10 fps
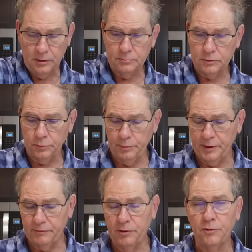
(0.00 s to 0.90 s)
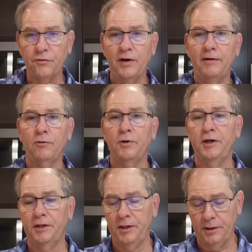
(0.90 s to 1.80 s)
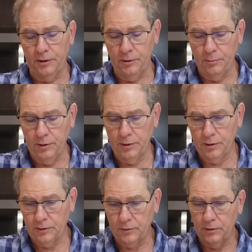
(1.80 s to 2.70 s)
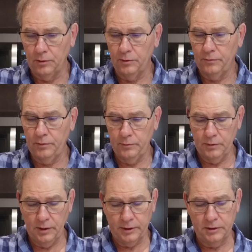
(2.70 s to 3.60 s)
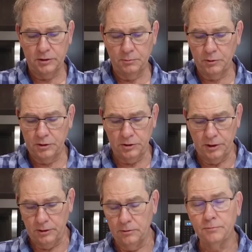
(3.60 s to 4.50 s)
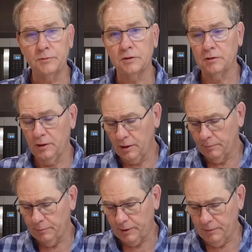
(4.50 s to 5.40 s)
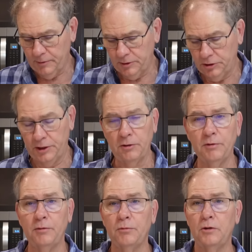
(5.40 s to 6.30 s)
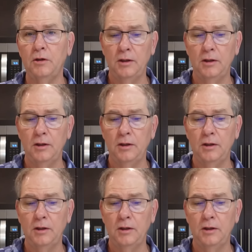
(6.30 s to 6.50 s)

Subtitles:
So we'll be giving those 5 away at the end of the month. So if you would like to support the channel, think about becoming a channel member,